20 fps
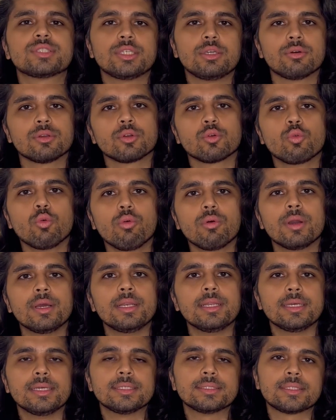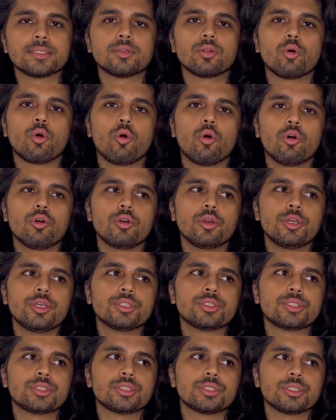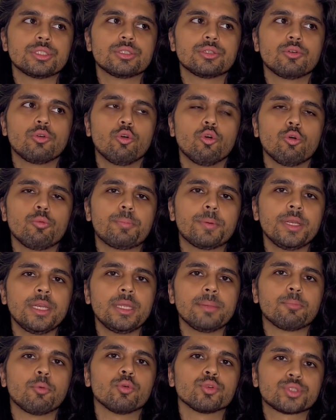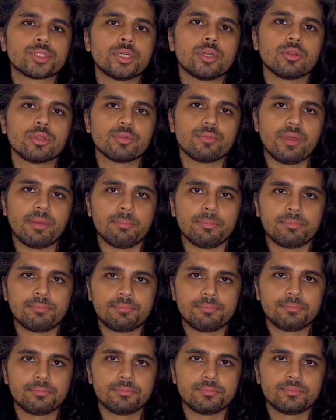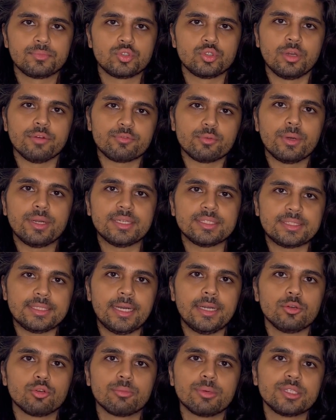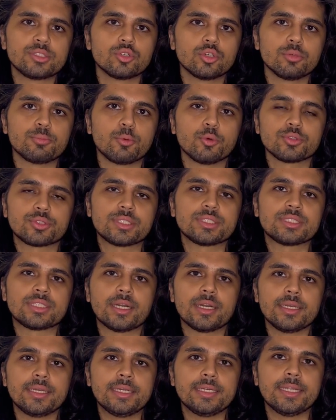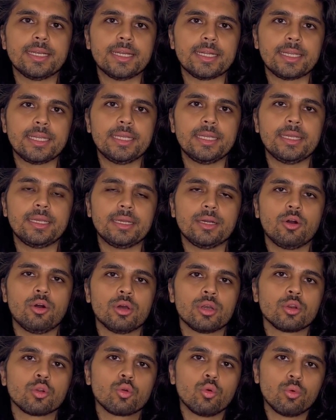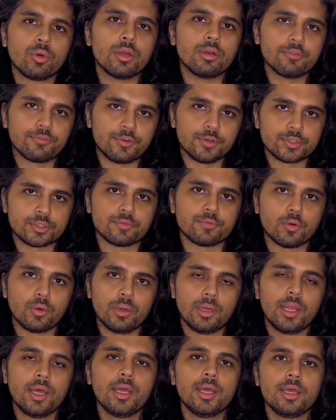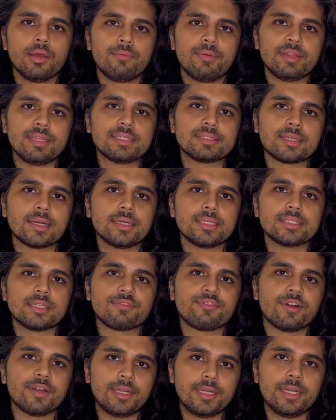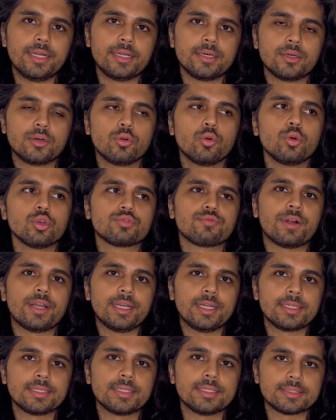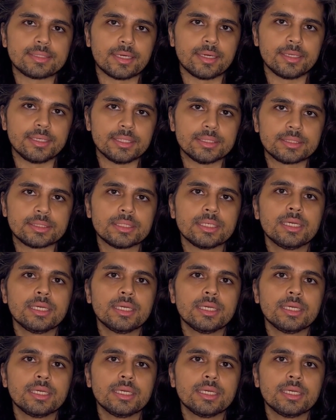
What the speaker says: on Google is openly posted on the web. So you have to understand, nobody's going to post a study directly on Google. First of all, when these studies are funded, who's funding these studies?